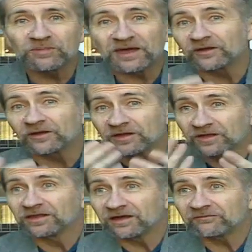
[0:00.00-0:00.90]
about
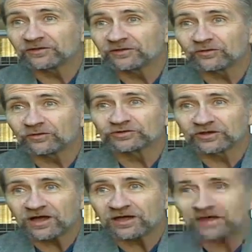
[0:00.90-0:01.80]
loving the Lord your
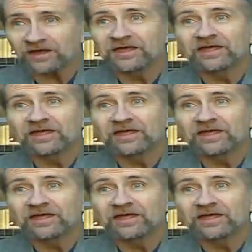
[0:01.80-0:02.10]
God,